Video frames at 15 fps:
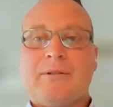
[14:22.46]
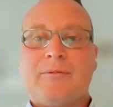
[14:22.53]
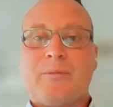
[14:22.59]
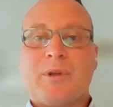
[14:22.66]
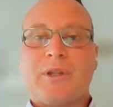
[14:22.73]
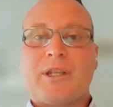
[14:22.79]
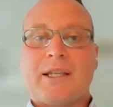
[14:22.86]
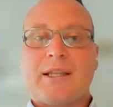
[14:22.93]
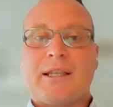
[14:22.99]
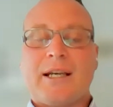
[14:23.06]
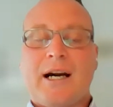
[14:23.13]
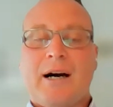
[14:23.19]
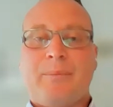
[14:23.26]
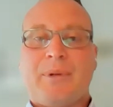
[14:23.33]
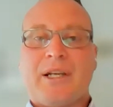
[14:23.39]
with the
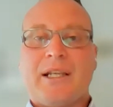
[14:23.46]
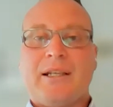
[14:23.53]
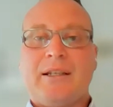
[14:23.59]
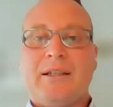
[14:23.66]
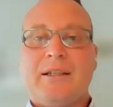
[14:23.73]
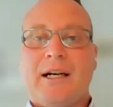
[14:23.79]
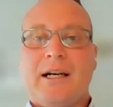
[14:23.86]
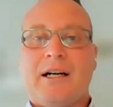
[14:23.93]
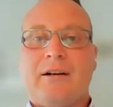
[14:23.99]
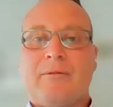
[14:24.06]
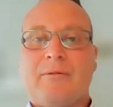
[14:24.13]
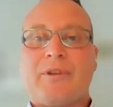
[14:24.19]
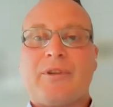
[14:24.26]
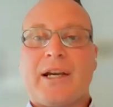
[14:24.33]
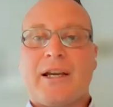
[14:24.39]
company
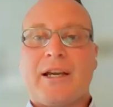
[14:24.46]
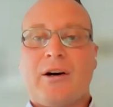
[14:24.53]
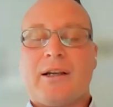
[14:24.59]
with our